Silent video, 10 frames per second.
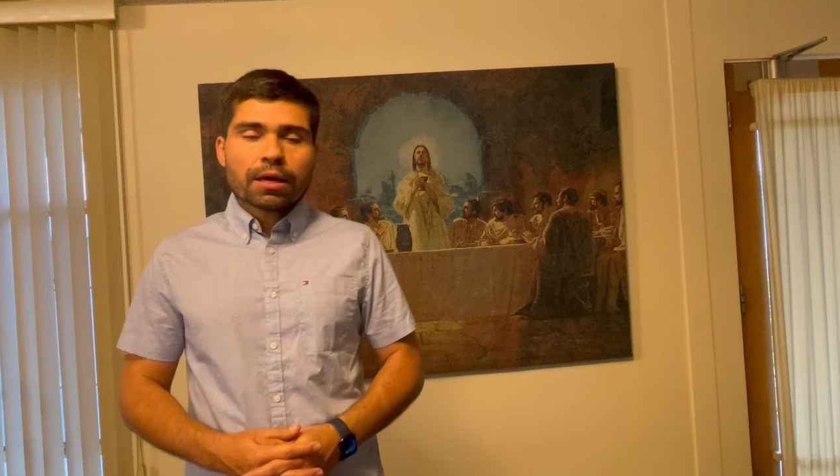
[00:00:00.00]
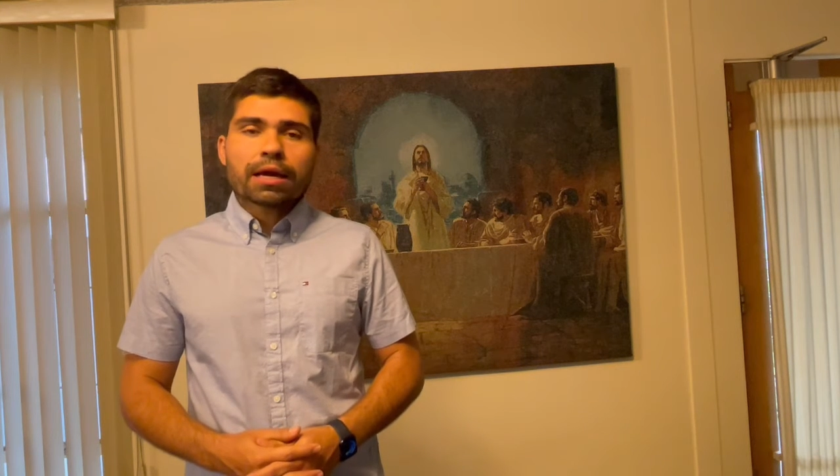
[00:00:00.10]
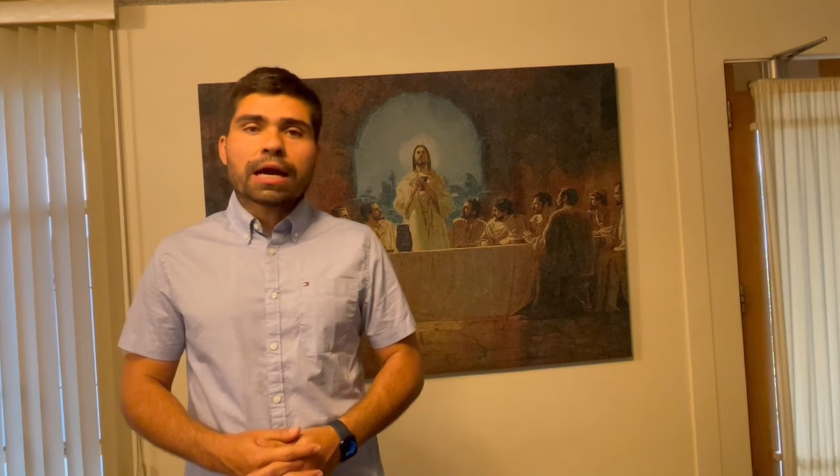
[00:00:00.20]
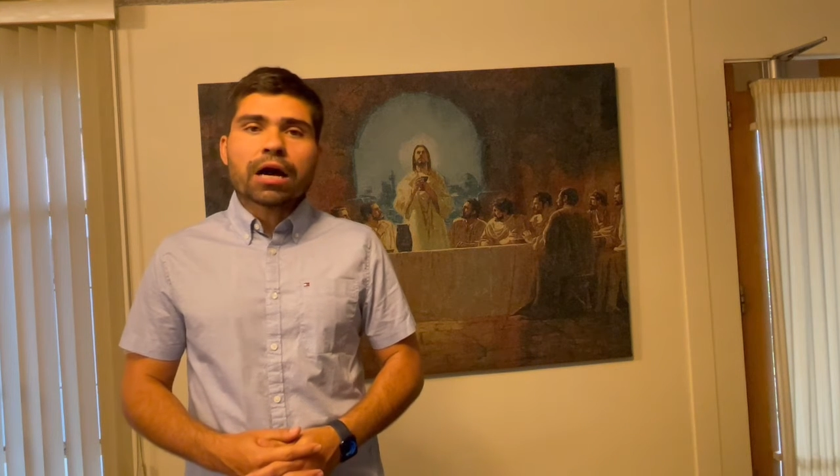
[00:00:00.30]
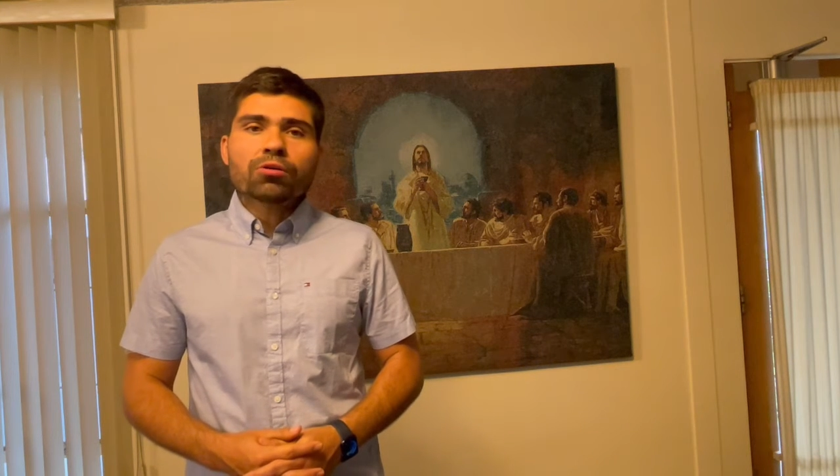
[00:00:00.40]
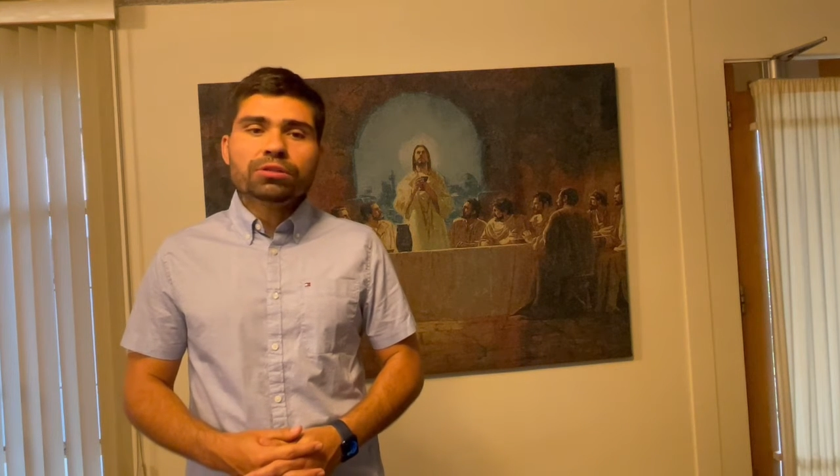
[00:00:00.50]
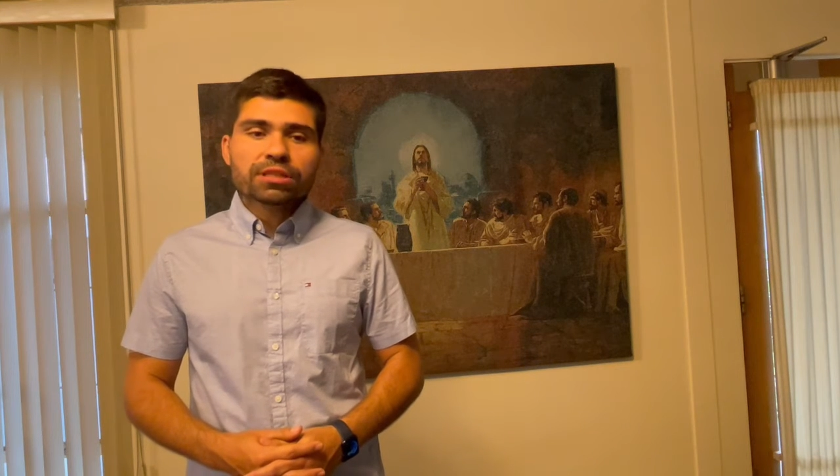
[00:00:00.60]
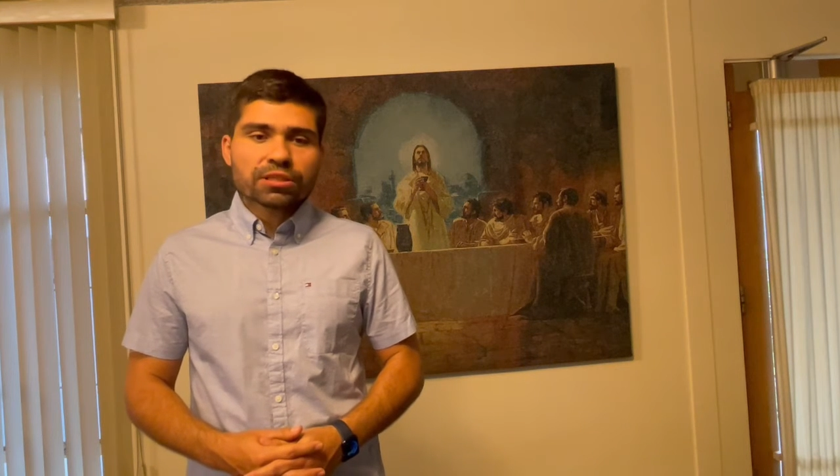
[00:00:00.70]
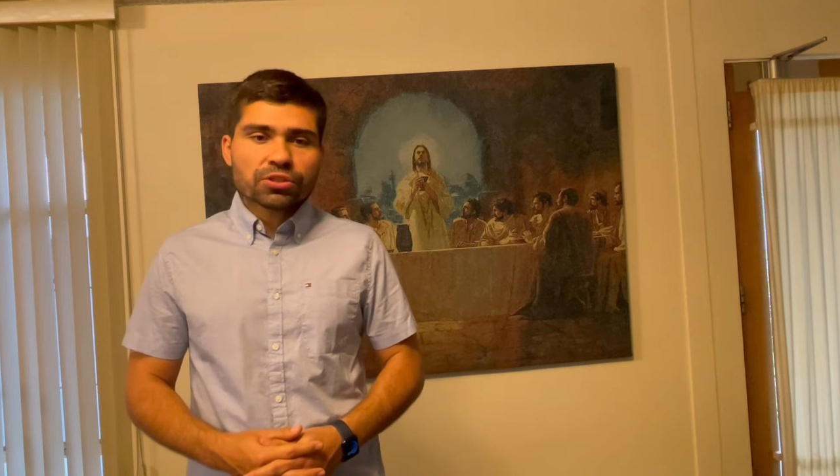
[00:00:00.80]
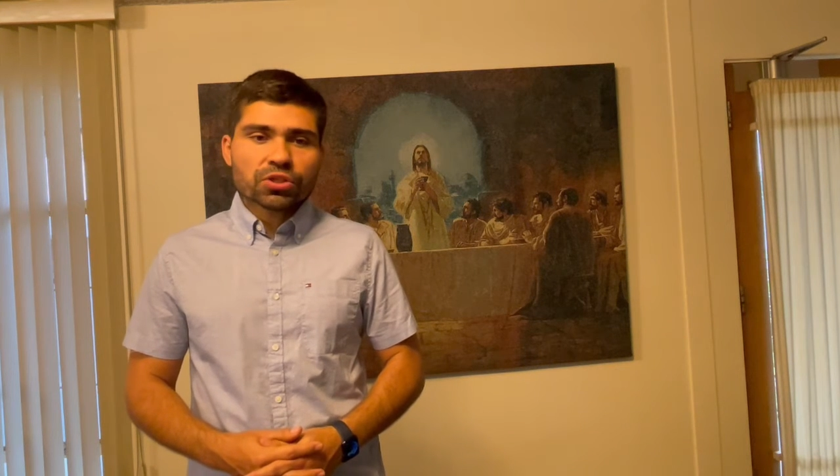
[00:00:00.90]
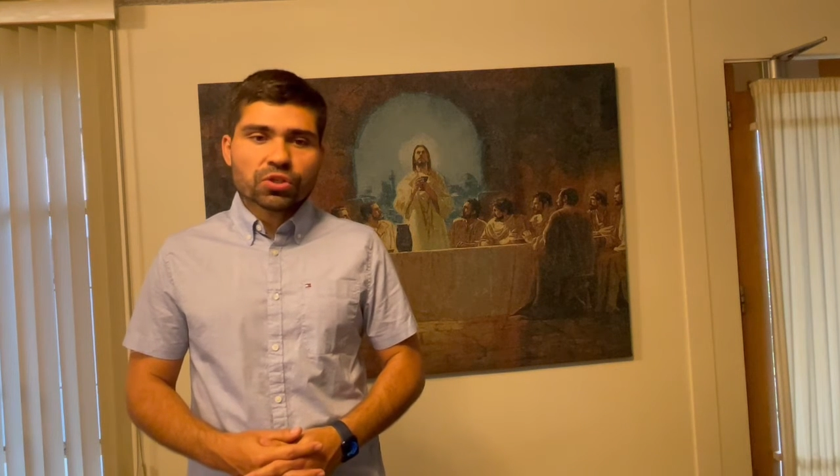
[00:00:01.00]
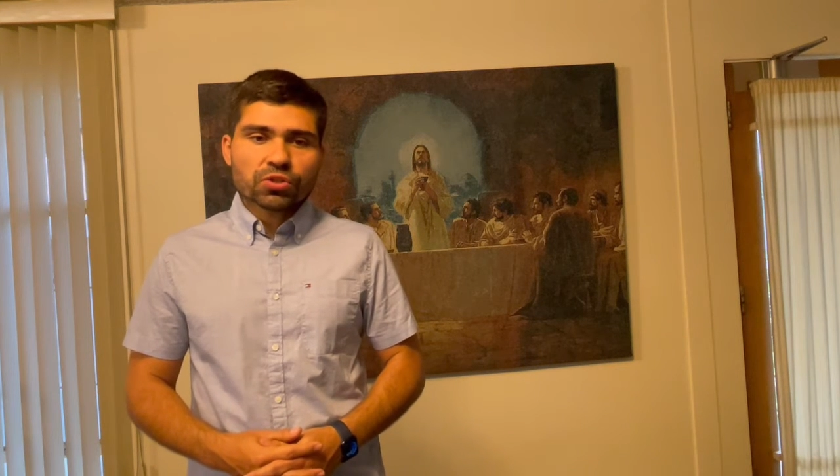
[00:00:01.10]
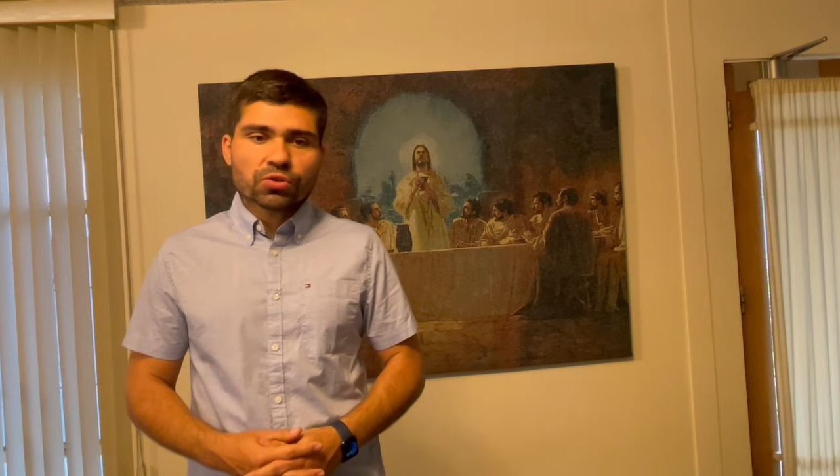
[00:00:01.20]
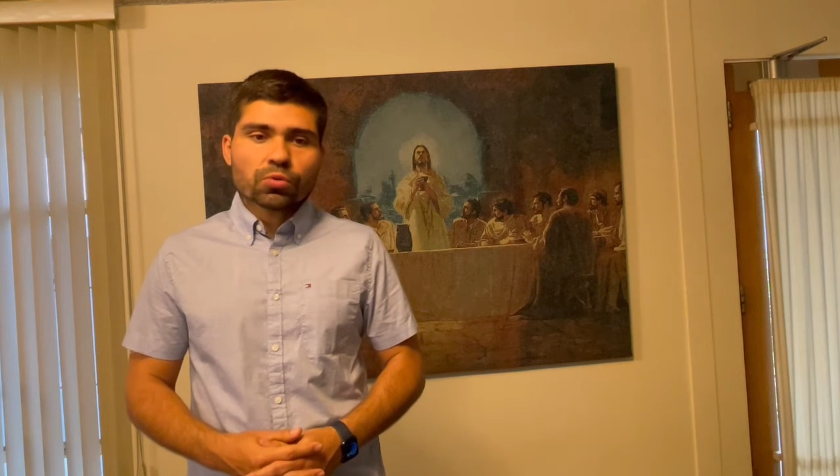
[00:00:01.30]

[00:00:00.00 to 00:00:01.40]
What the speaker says: and how Jesus